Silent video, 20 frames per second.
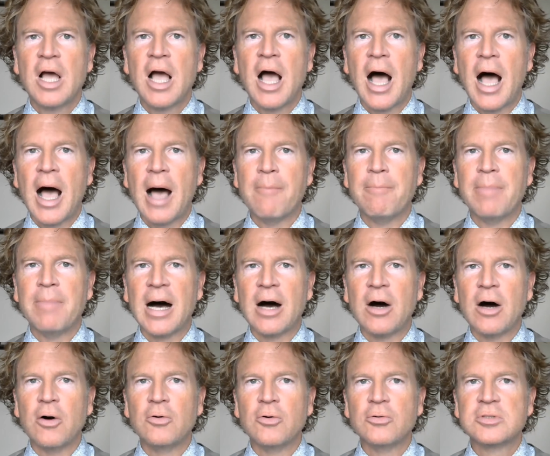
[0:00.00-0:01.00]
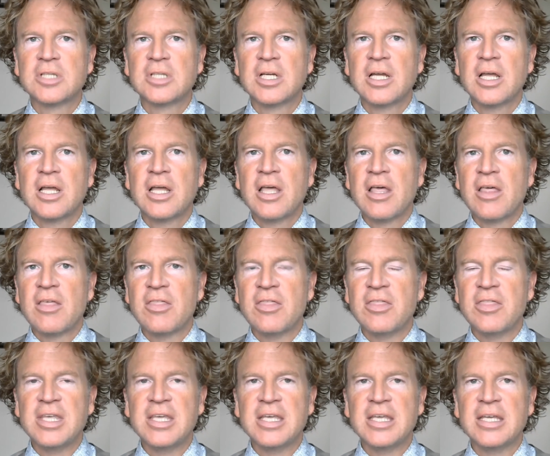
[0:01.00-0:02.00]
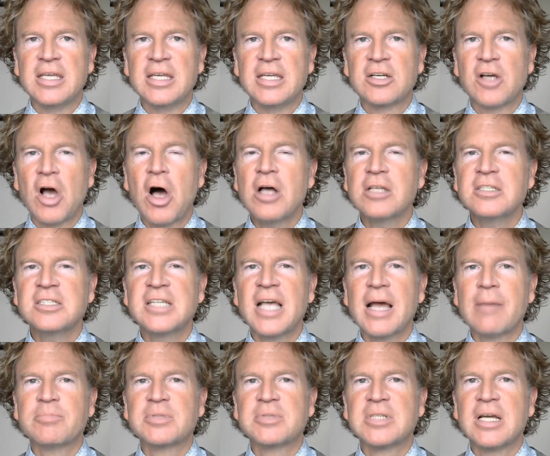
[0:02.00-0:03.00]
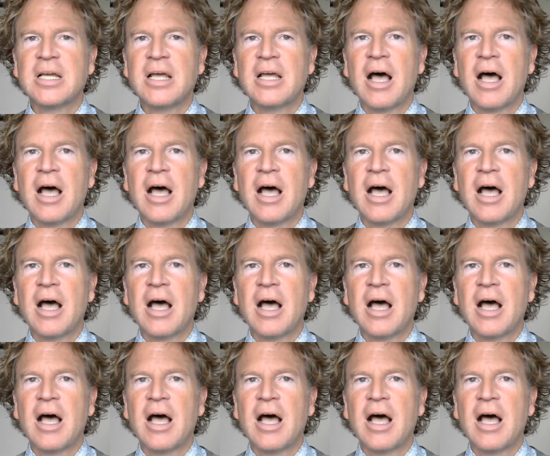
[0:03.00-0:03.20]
about the concept